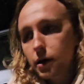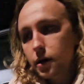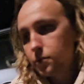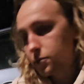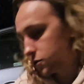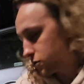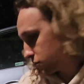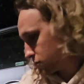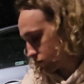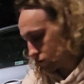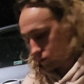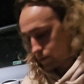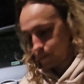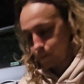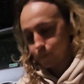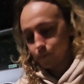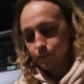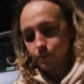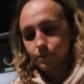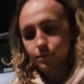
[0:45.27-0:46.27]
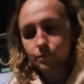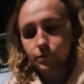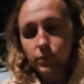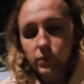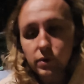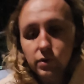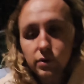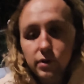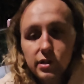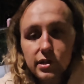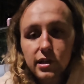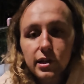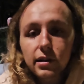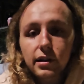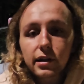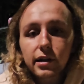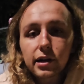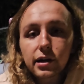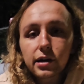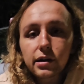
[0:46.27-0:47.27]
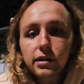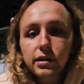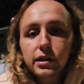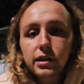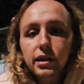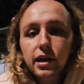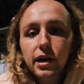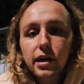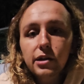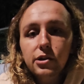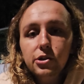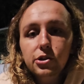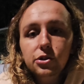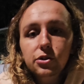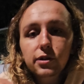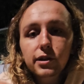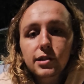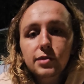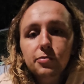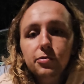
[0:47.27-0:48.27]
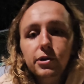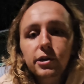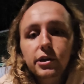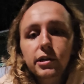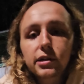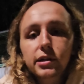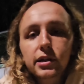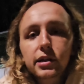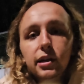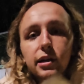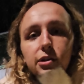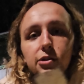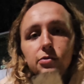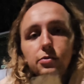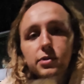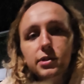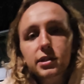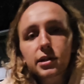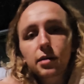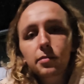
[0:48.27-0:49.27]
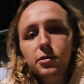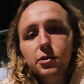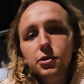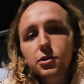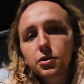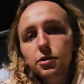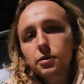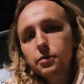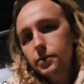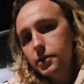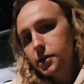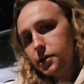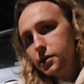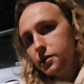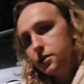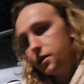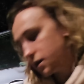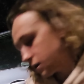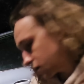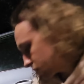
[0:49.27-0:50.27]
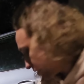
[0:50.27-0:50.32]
So let's get like a clean edge. So that's a pretty clean edge, and we'll see how much dirt we can take